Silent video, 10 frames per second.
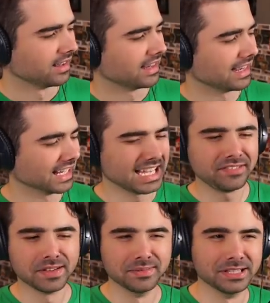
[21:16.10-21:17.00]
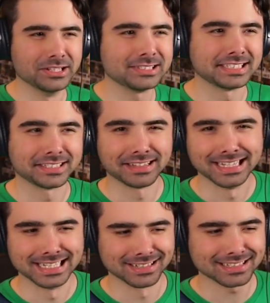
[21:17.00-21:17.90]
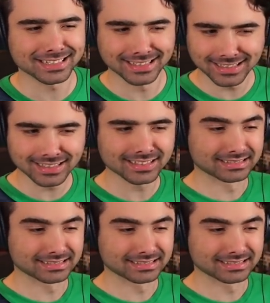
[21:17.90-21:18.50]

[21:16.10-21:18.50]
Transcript: I like the music right now. Okay.